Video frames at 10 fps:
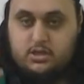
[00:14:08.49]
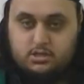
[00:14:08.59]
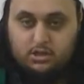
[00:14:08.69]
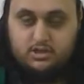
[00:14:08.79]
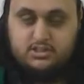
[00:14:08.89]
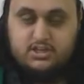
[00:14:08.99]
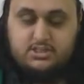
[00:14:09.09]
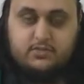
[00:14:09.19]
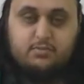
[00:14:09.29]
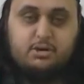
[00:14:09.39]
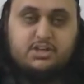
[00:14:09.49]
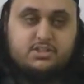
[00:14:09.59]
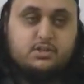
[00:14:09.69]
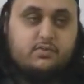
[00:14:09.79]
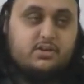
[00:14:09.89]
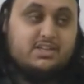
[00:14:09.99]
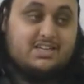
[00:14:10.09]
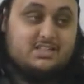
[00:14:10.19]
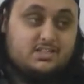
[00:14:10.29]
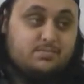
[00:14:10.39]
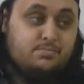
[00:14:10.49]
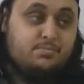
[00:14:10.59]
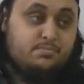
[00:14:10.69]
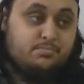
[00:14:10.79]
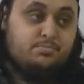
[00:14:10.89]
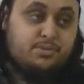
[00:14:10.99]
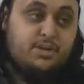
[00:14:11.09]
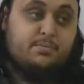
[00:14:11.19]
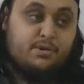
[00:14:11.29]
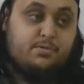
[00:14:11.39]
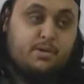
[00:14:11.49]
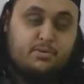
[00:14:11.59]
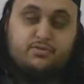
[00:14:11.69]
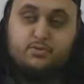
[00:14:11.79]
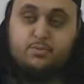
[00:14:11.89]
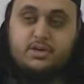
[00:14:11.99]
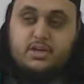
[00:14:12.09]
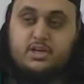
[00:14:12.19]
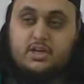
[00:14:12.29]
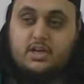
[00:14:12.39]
As long as the rest of her body is covered, that's the minimum requirement for a woman.